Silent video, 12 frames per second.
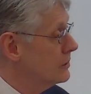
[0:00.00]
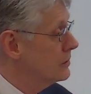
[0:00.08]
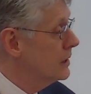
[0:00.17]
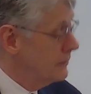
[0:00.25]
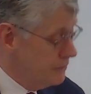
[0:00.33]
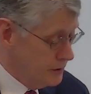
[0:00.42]

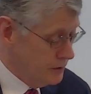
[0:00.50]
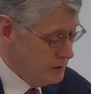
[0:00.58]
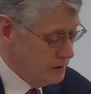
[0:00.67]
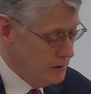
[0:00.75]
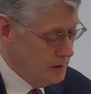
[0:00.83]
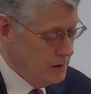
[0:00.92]
given
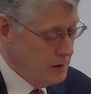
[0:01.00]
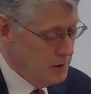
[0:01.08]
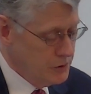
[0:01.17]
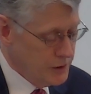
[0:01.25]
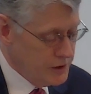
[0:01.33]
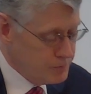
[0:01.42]

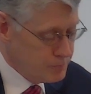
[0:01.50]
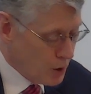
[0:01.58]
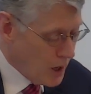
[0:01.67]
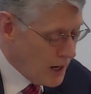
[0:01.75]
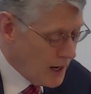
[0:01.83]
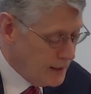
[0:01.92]
to his
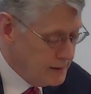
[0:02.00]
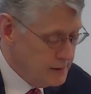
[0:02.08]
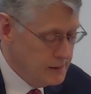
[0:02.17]
bride.